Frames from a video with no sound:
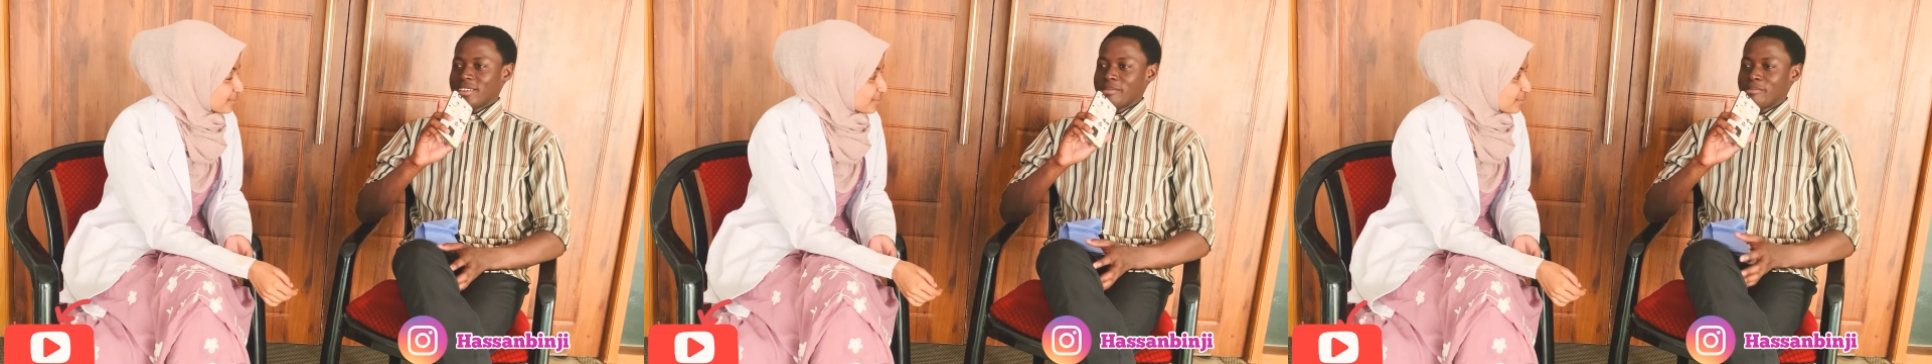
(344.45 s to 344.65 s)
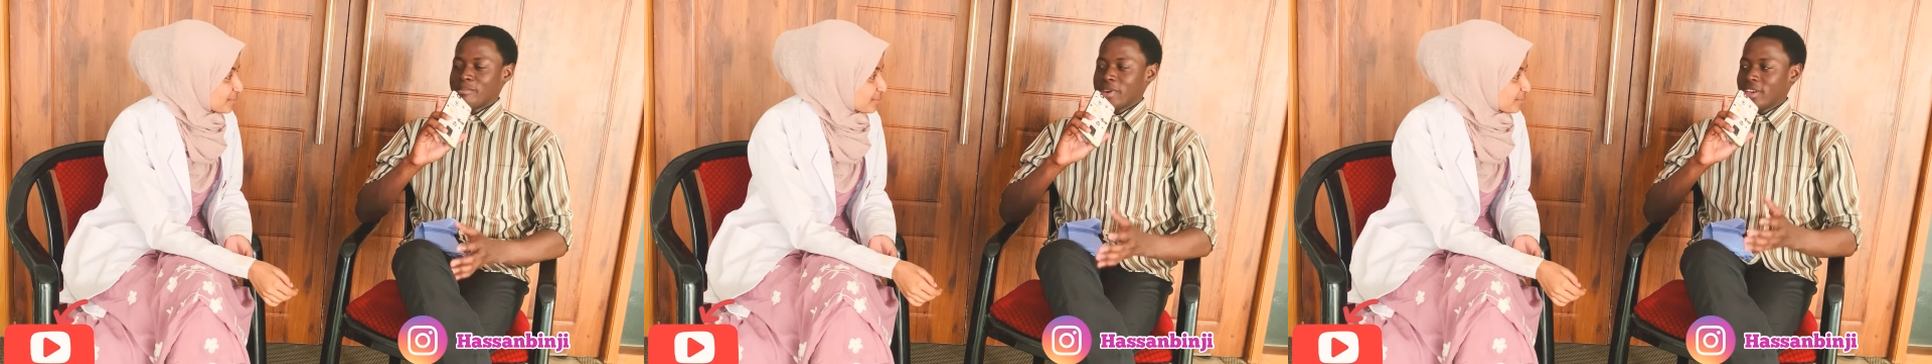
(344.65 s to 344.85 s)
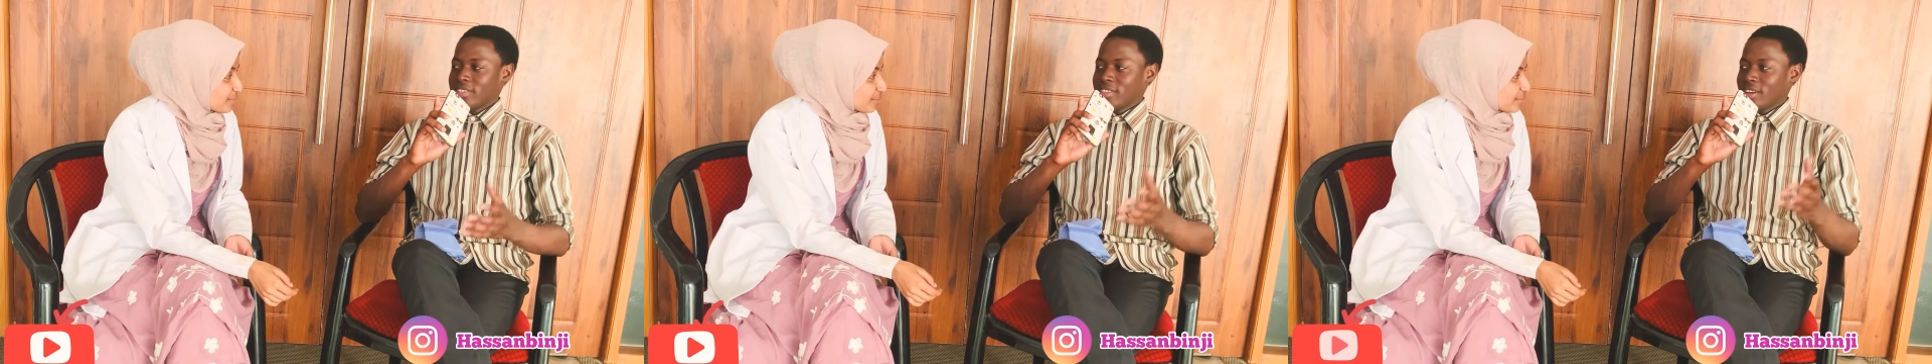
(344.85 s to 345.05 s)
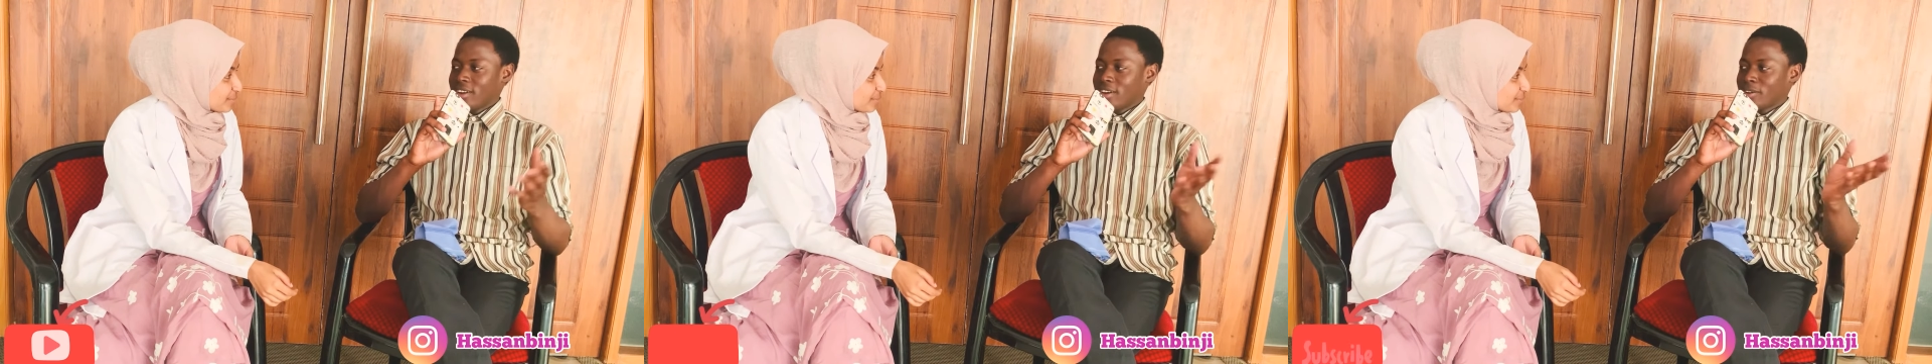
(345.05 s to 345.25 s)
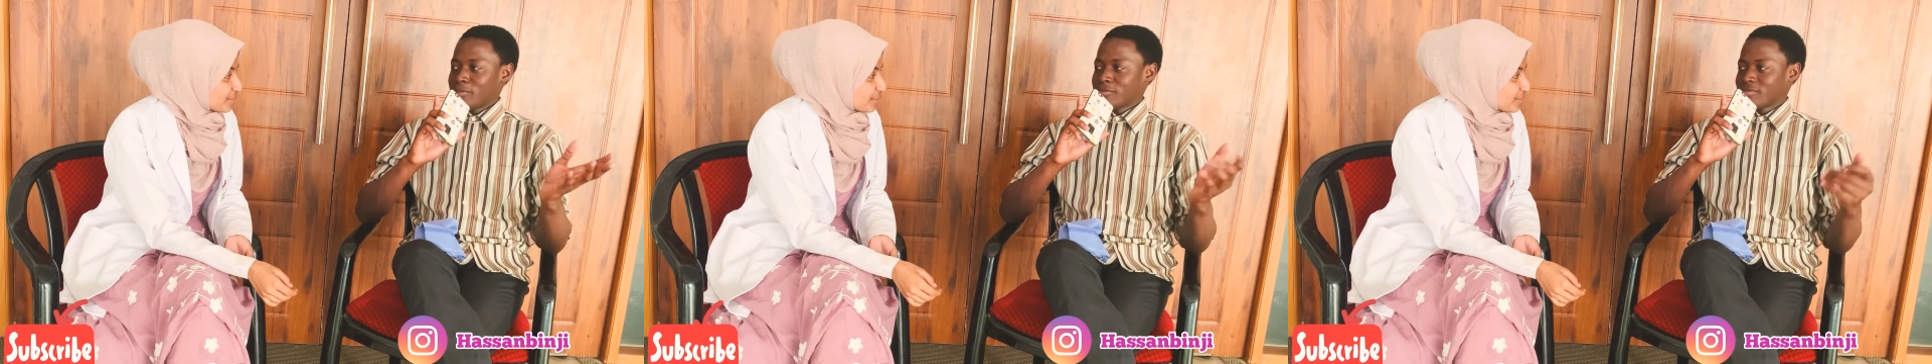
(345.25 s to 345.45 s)
Main ja
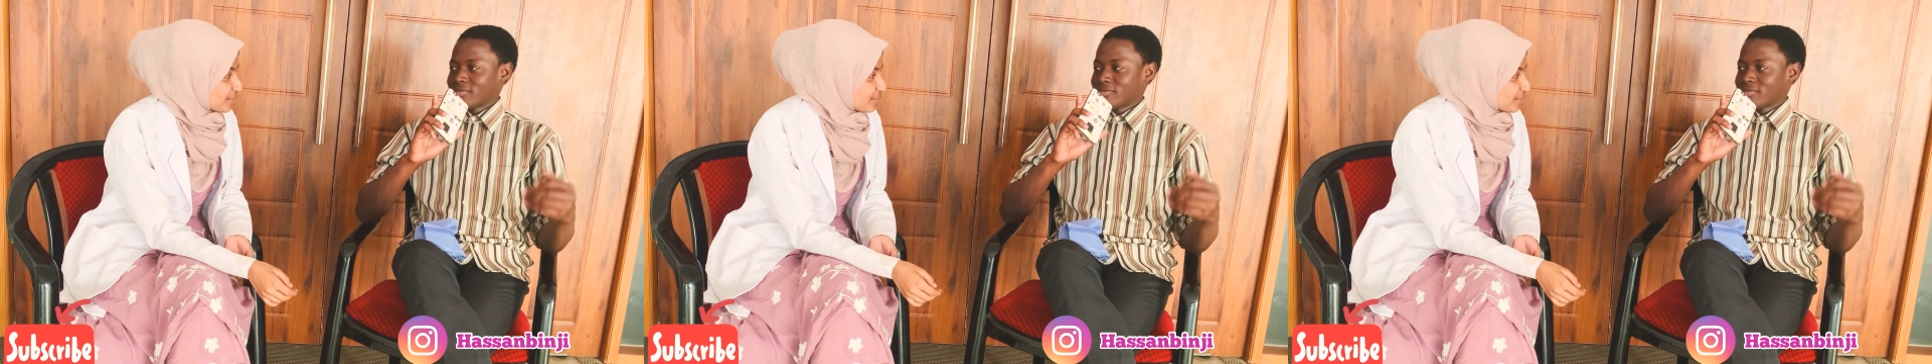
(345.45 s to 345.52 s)
raha hun.